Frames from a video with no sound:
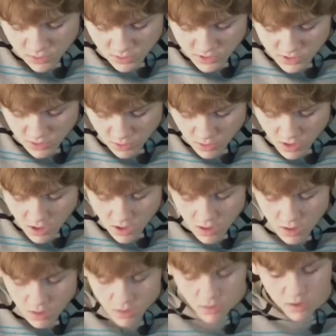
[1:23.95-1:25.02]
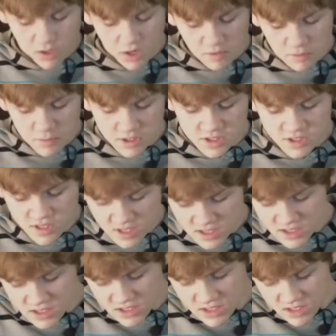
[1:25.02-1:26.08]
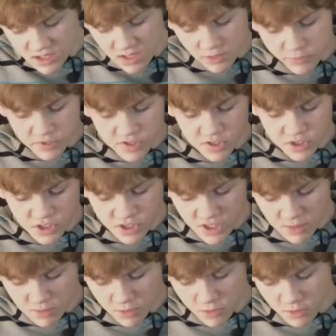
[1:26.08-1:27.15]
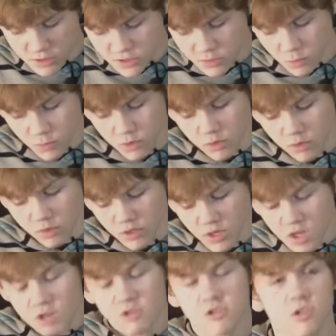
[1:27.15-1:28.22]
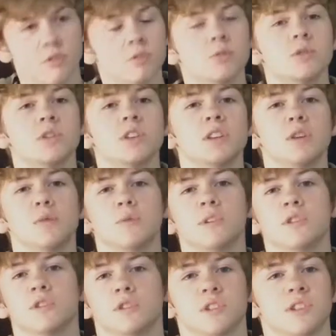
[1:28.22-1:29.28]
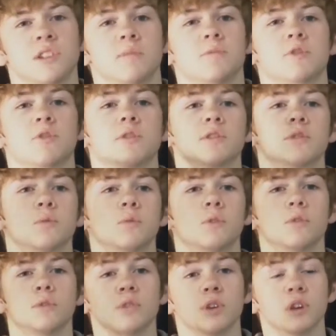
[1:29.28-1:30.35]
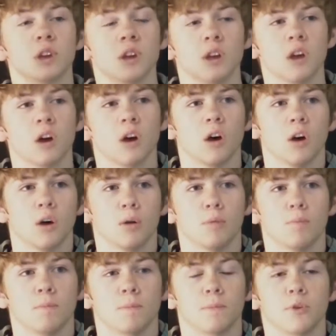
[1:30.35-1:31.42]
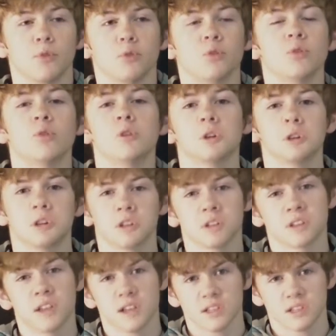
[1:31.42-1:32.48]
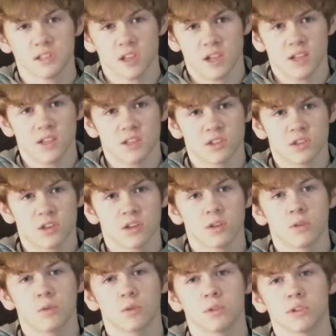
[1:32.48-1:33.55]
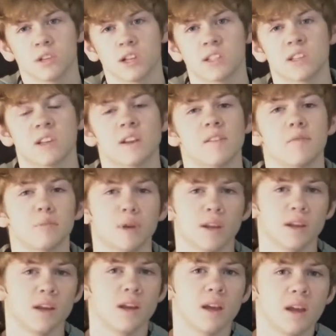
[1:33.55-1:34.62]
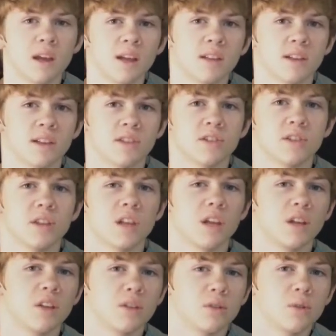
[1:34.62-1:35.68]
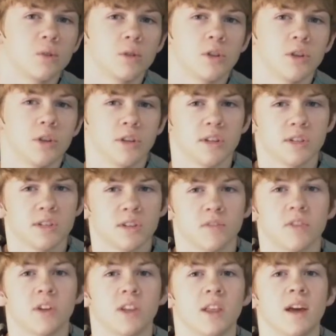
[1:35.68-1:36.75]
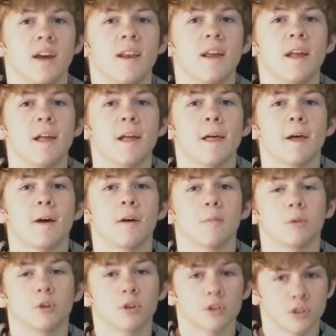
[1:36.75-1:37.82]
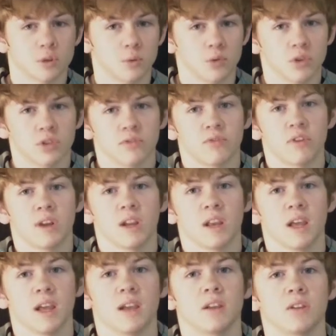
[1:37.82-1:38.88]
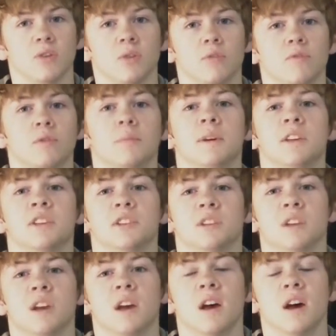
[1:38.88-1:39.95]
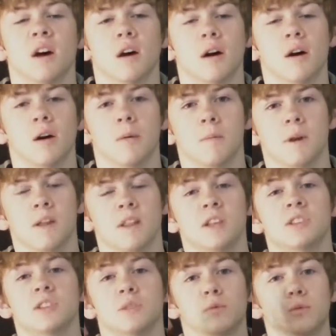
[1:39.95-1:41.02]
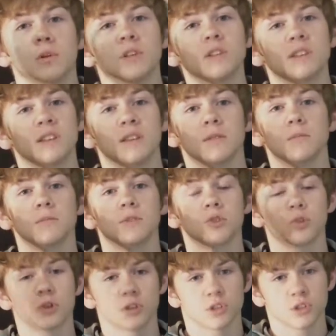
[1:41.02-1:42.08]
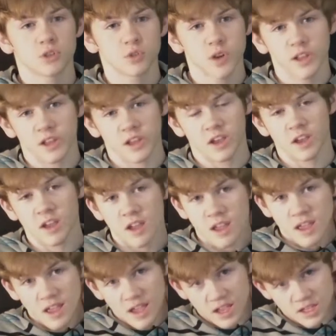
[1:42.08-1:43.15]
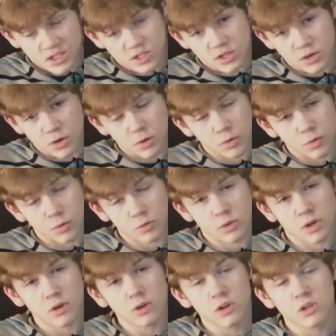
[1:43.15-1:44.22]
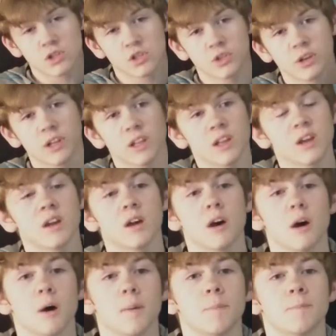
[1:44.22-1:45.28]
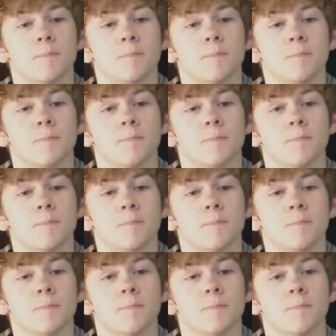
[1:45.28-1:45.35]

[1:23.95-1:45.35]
the story. So the government sends a research team across the world. So they're sending research teams across the world to nuclear test sites, or sites that have been tested, like, nuclearly and stuff like that, across the world to find, like, new information. And they send one team to Australia. And so, they're in Australia,